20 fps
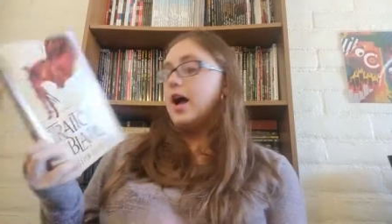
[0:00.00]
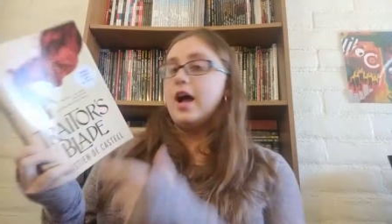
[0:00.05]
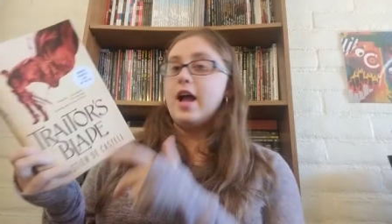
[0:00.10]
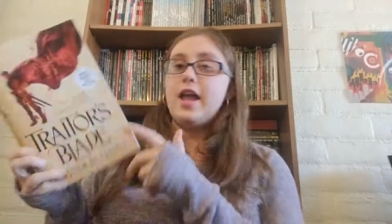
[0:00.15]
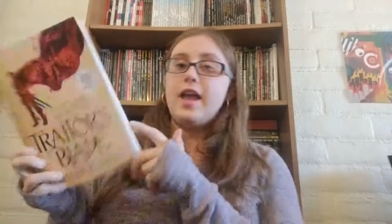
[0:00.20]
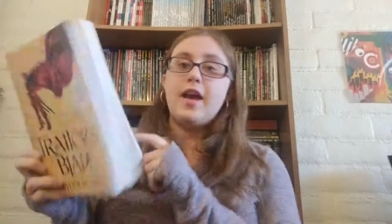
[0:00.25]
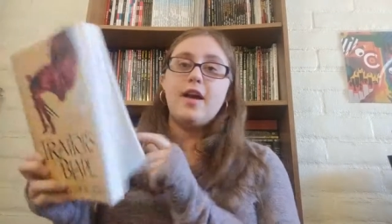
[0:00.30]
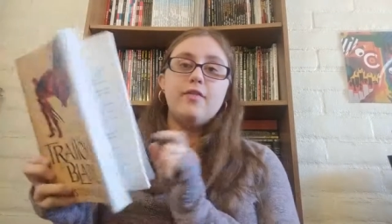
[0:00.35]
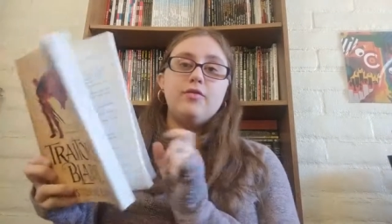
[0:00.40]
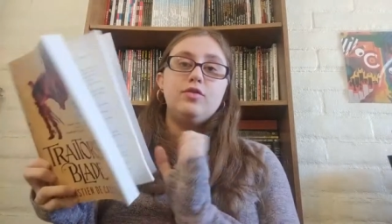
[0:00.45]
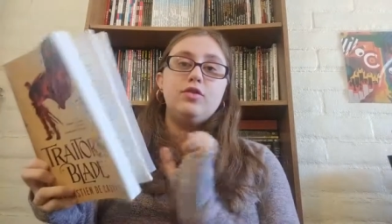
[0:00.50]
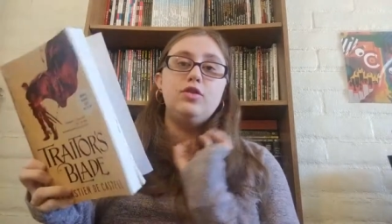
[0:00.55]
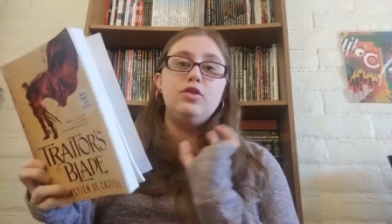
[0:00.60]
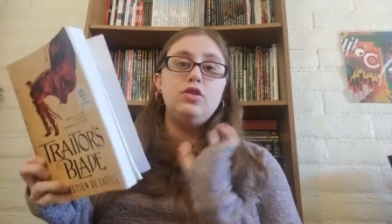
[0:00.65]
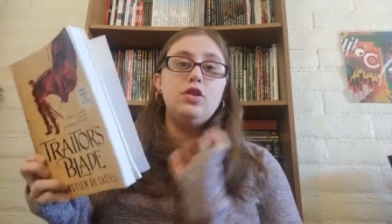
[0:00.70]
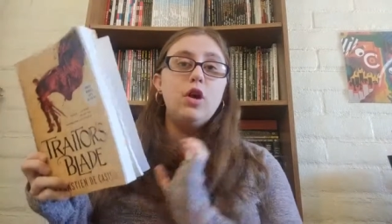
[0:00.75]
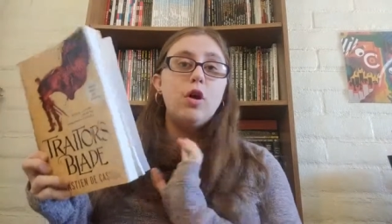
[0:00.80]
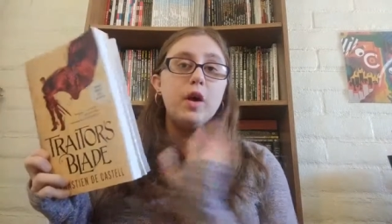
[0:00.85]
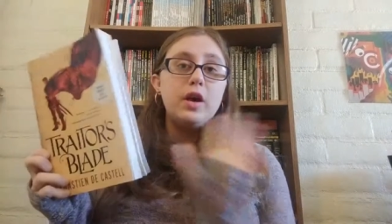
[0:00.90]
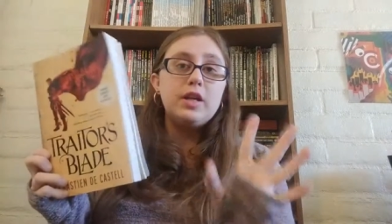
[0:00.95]
I have
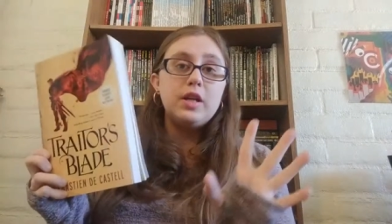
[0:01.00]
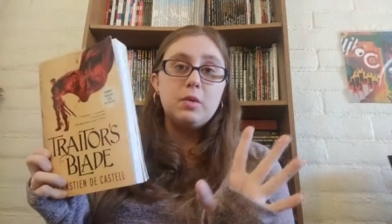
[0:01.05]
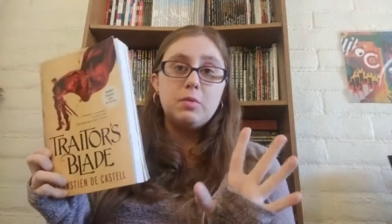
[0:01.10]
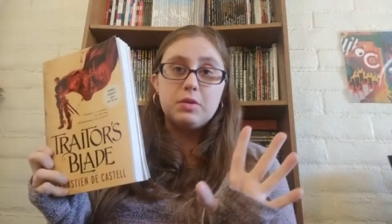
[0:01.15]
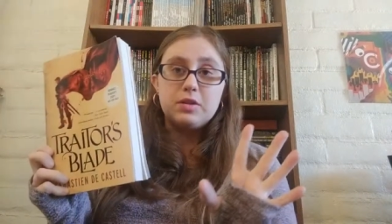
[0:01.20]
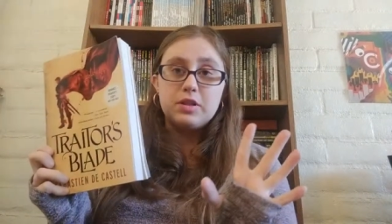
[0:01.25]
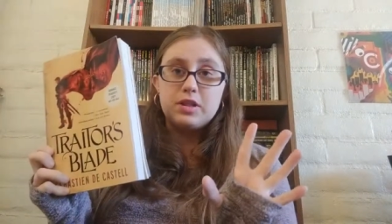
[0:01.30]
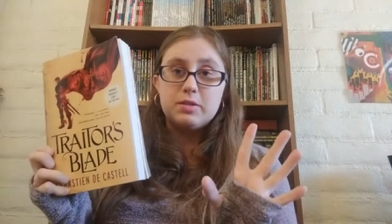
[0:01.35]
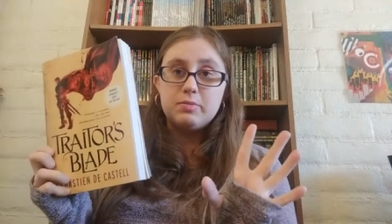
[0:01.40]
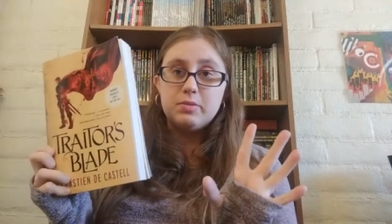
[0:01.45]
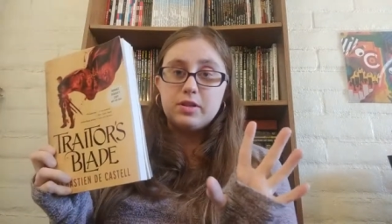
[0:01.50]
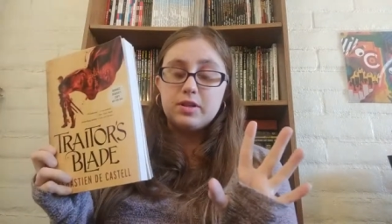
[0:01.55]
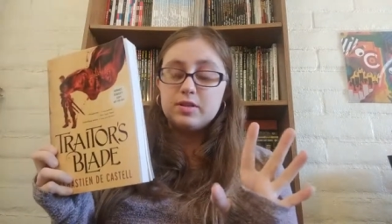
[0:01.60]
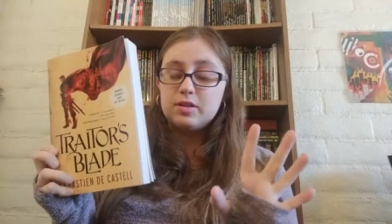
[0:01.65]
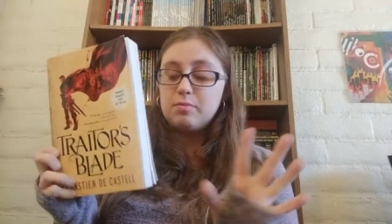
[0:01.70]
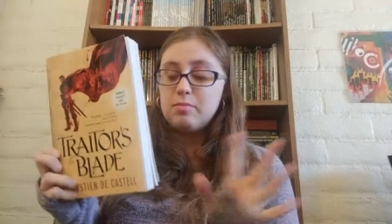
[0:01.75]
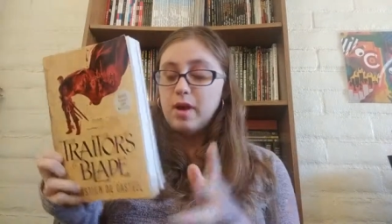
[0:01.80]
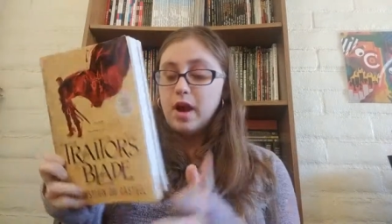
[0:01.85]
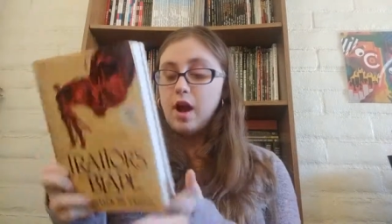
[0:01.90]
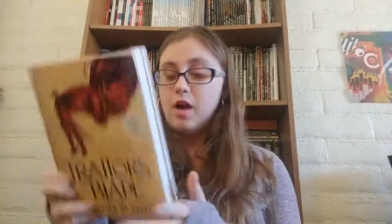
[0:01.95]
no idea what this book
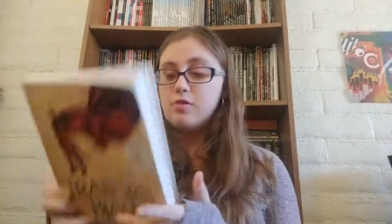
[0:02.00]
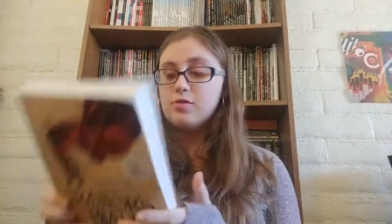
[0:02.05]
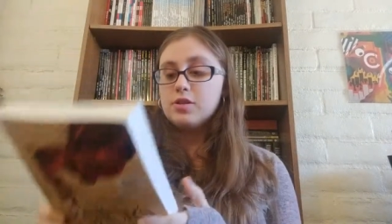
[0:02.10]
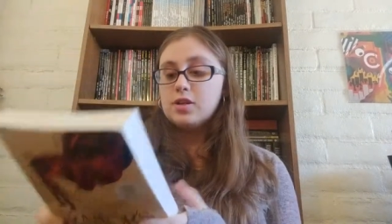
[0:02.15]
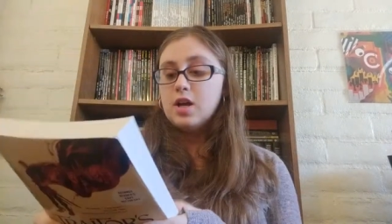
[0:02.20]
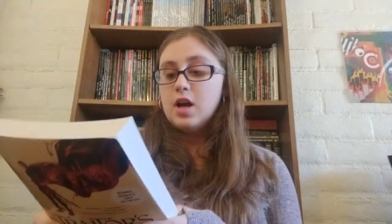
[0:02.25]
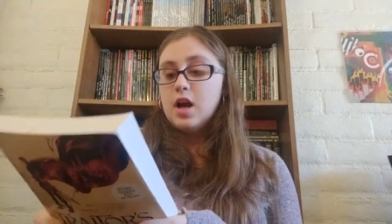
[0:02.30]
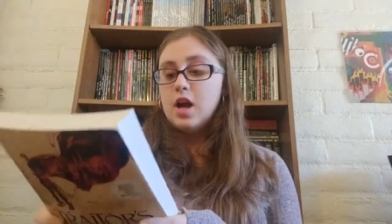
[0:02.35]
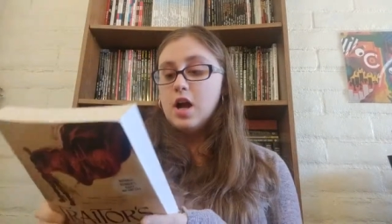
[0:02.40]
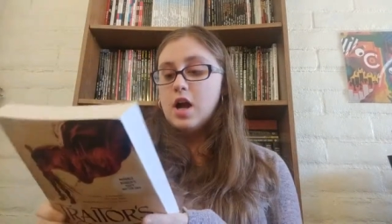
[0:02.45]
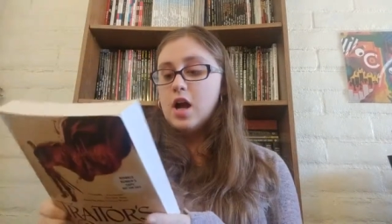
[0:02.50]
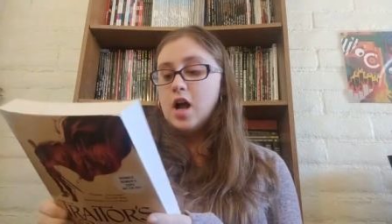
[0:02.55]
is about.